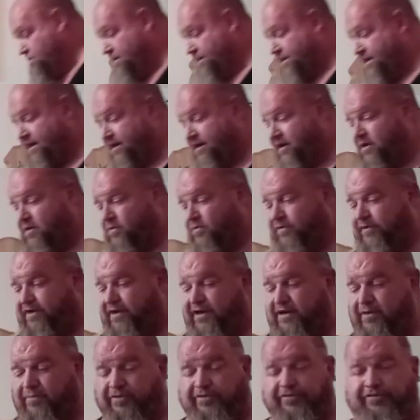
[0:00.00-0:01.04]
I'm going to go with
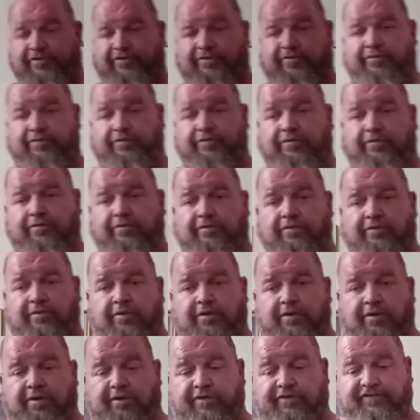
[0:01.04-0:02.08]
the Emerson
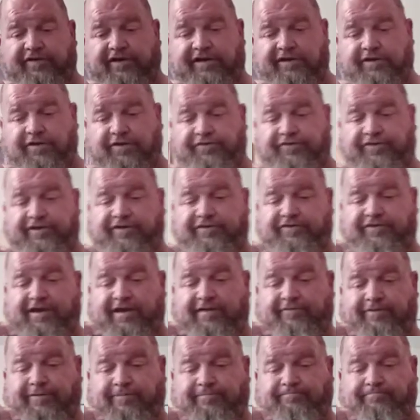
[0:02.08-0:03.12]

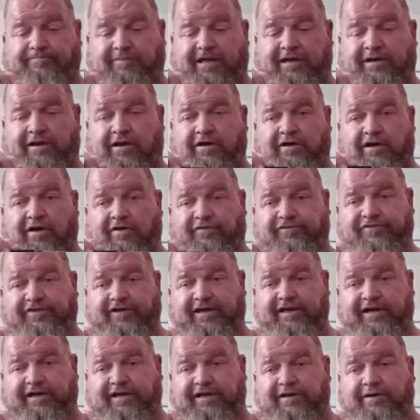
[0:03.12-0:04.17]
CQC7. I know y'all
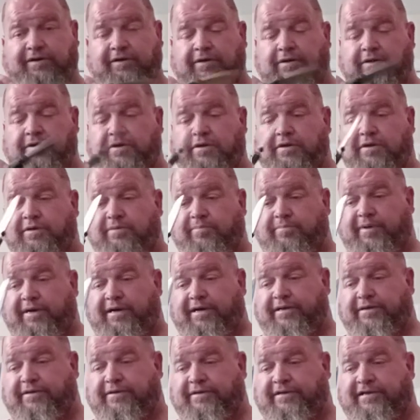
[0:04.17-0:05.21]
seen it,
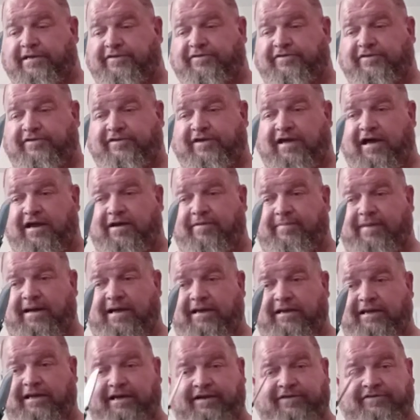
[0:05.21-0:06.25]
but this is kind of my,
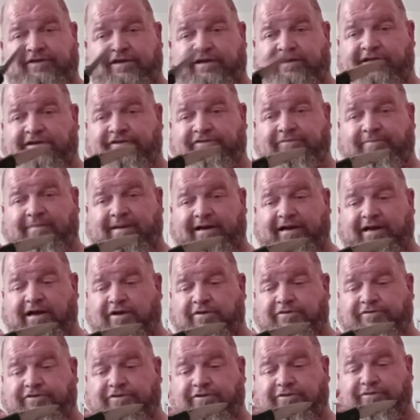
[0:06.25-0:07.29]
like I said, this is my
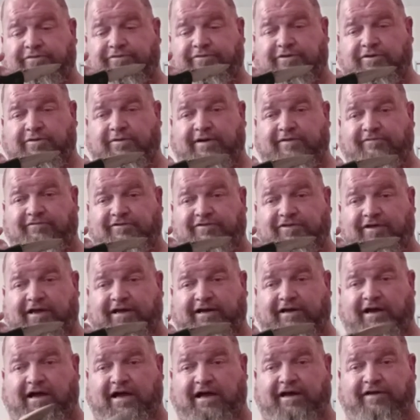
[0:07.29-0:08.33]
go-to
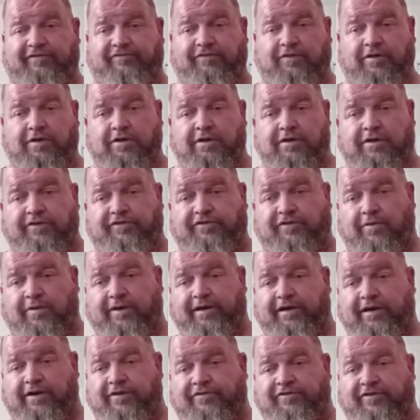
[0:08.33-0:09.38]
do-everything knife, so
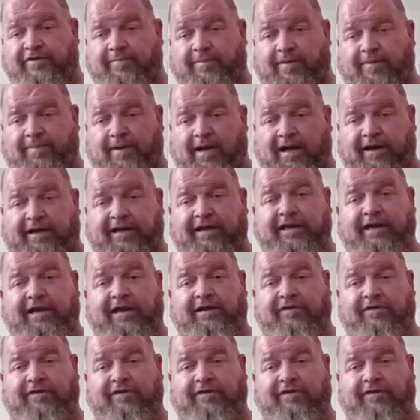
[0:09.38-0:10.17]
it goes in my pocket.